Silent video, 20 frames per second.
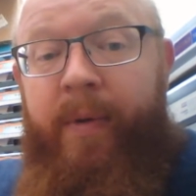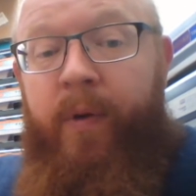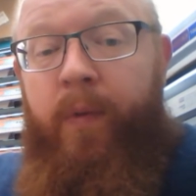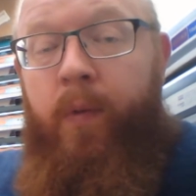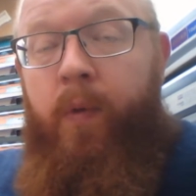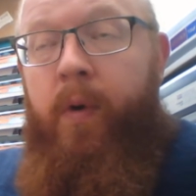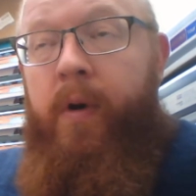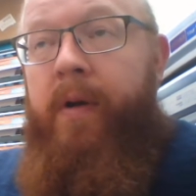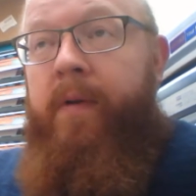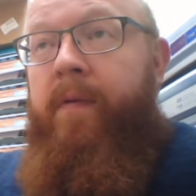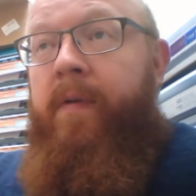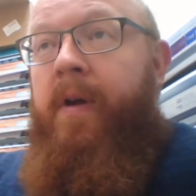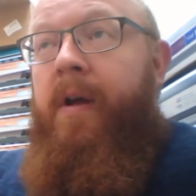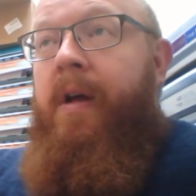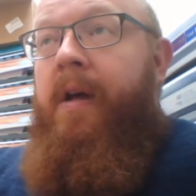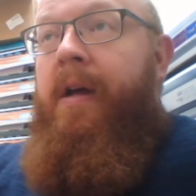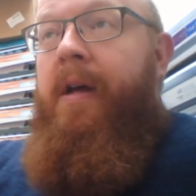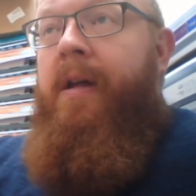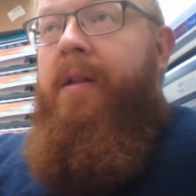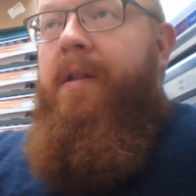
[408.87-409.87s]
And one of
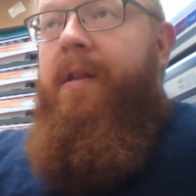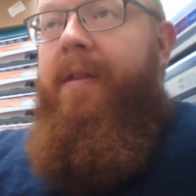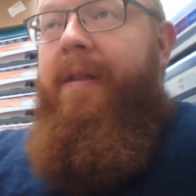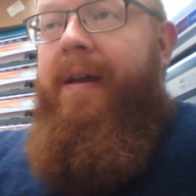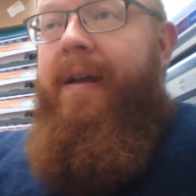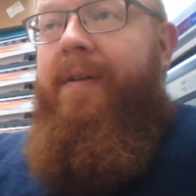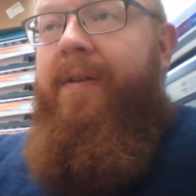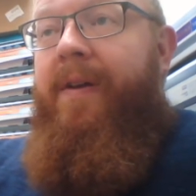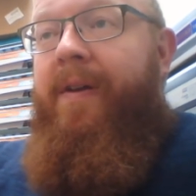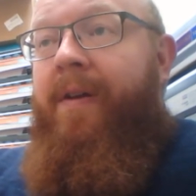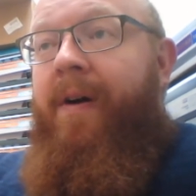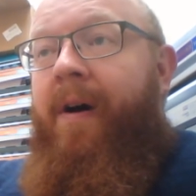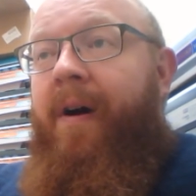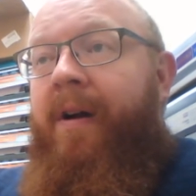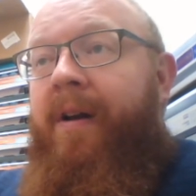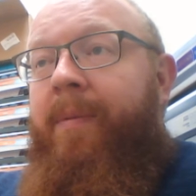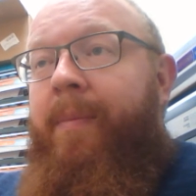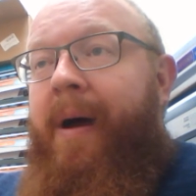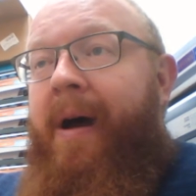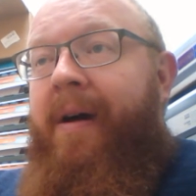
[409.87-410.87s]
the things he
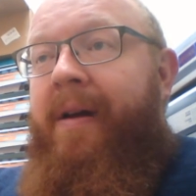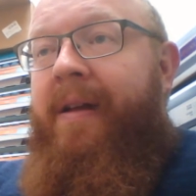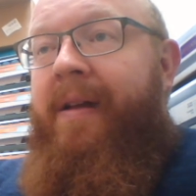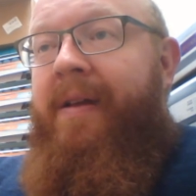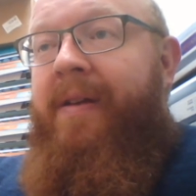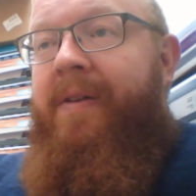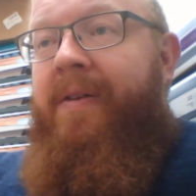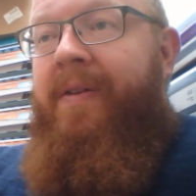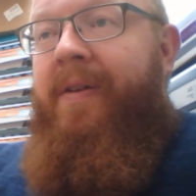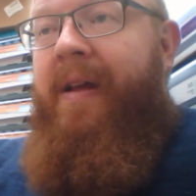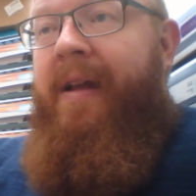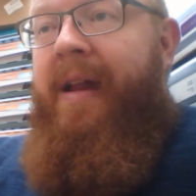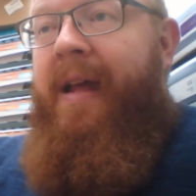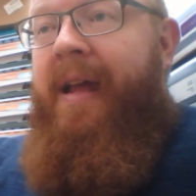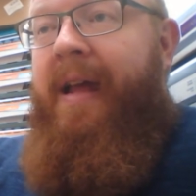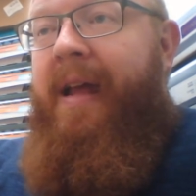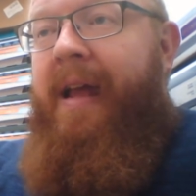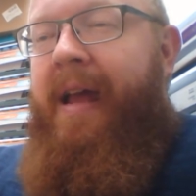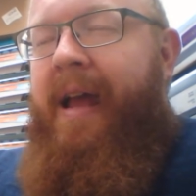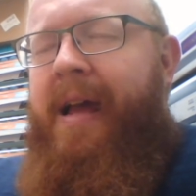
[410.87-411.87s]
talked about is that
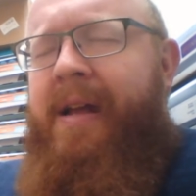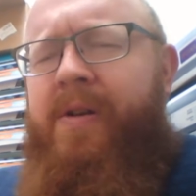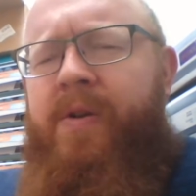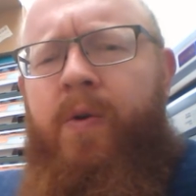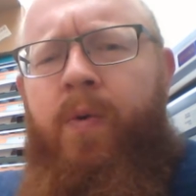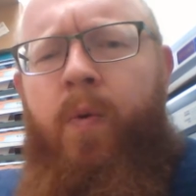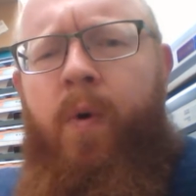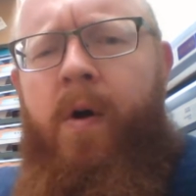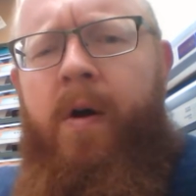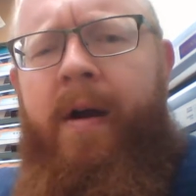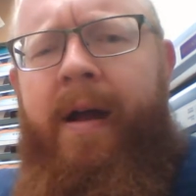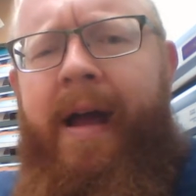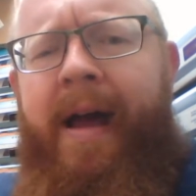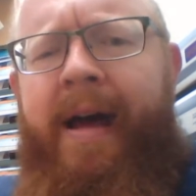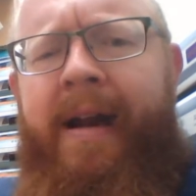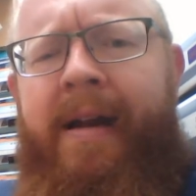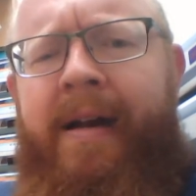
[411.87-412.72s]
he has to work at,